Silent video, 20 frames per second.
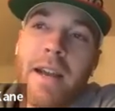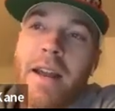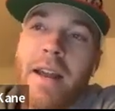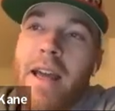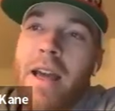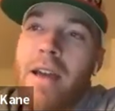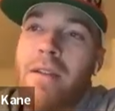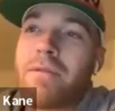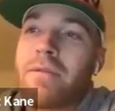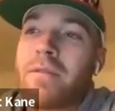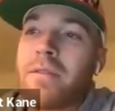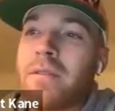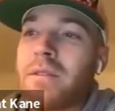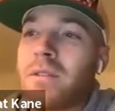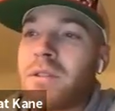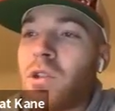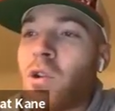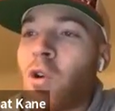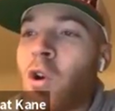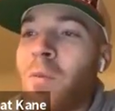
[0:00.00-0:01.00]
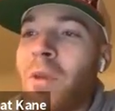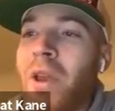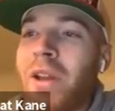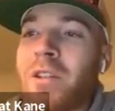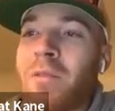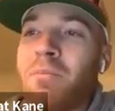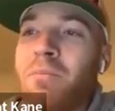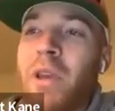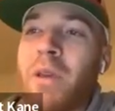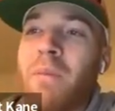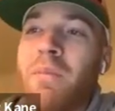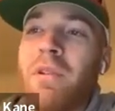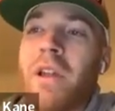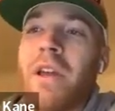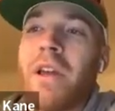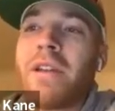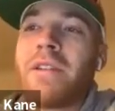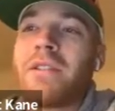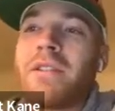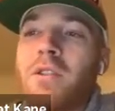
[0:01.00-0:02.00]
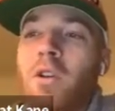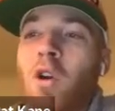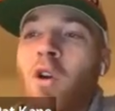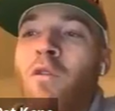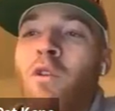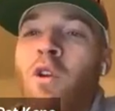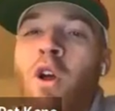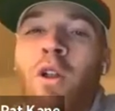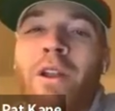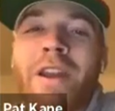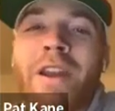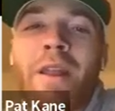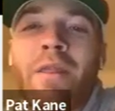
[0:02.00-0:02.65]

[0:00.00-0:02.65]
half, Storm made some big plays. Overall, he had